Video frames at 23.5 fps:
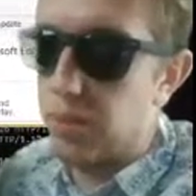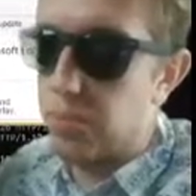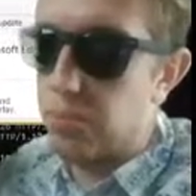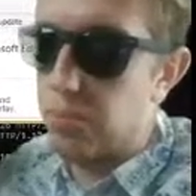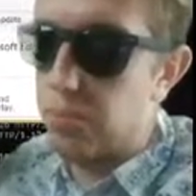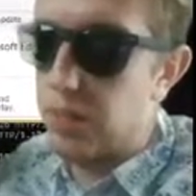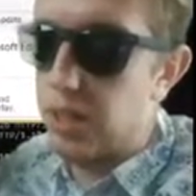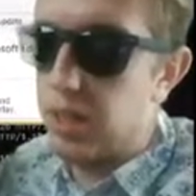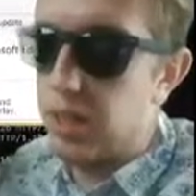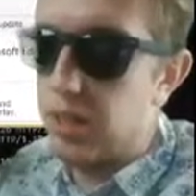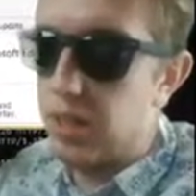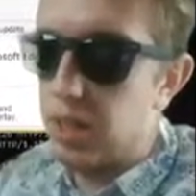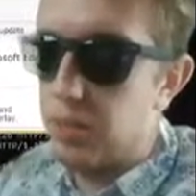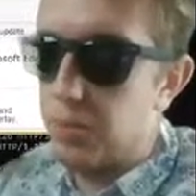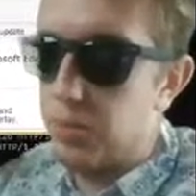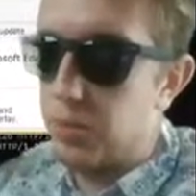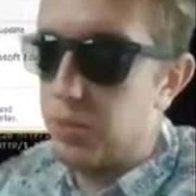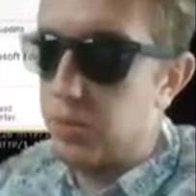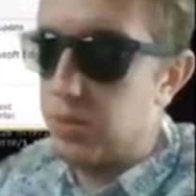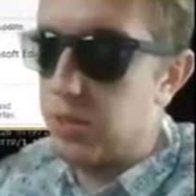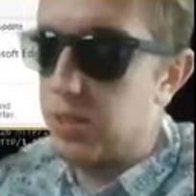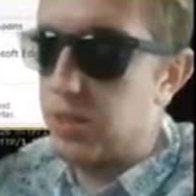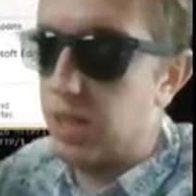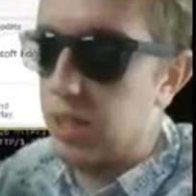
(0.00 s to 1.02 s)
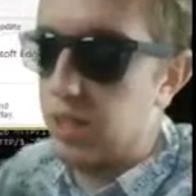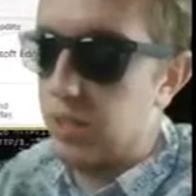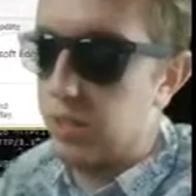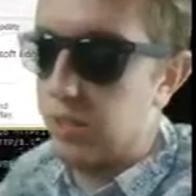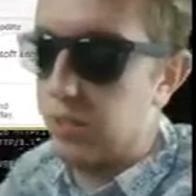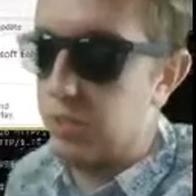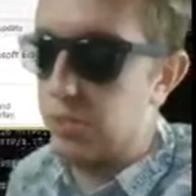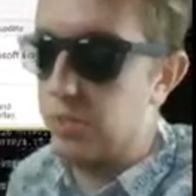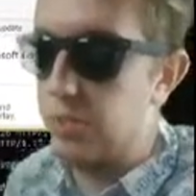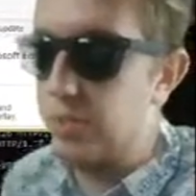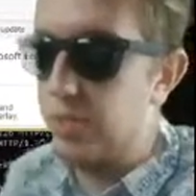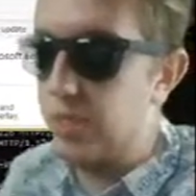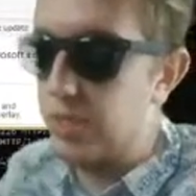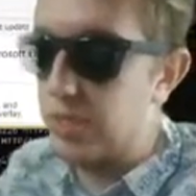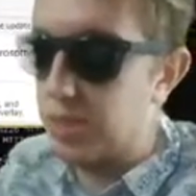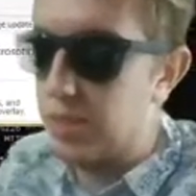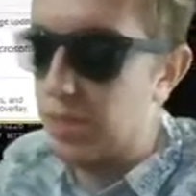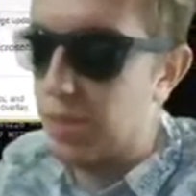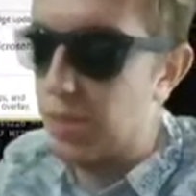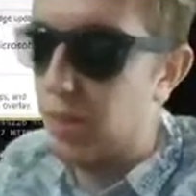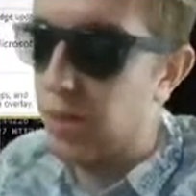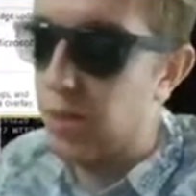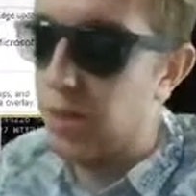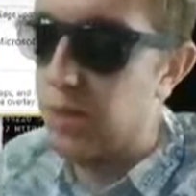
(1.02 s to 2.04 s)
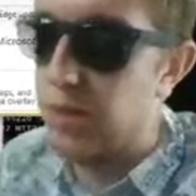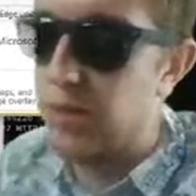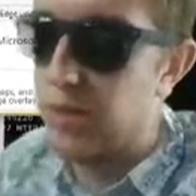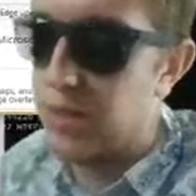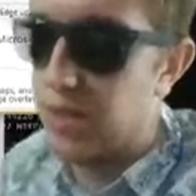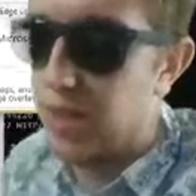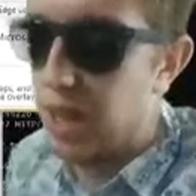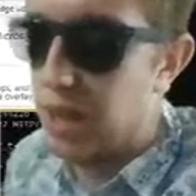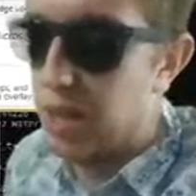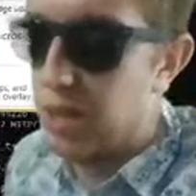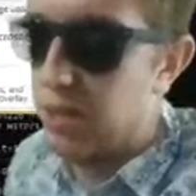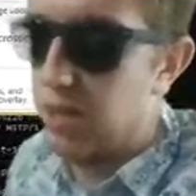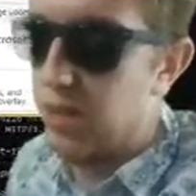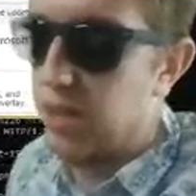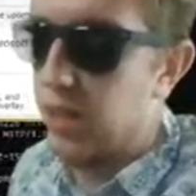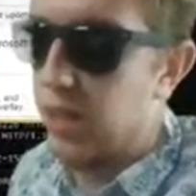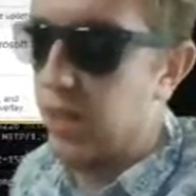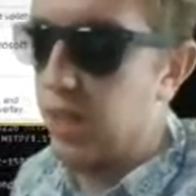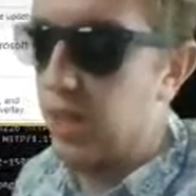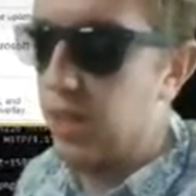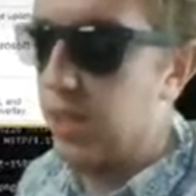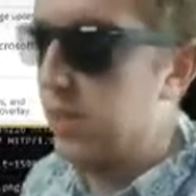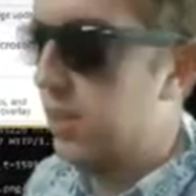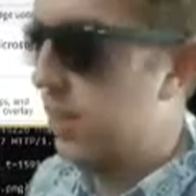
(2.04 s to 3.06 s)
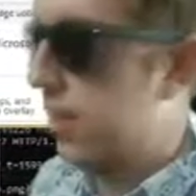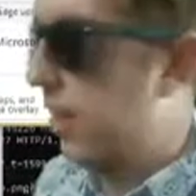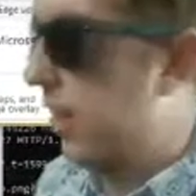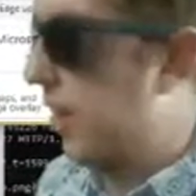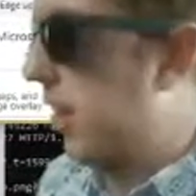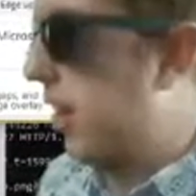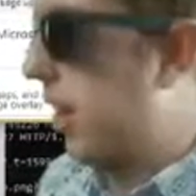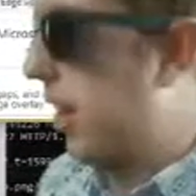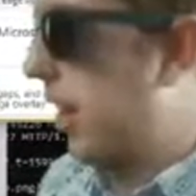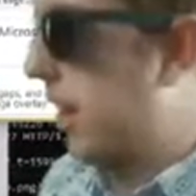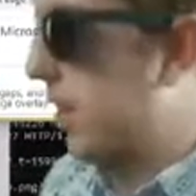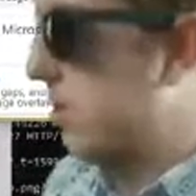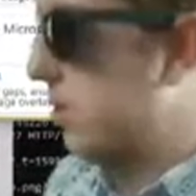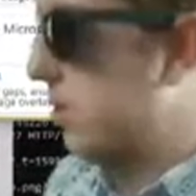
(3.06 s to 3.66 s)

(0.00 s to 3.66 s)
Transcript: mini levels in the form of these stars scattered in it. And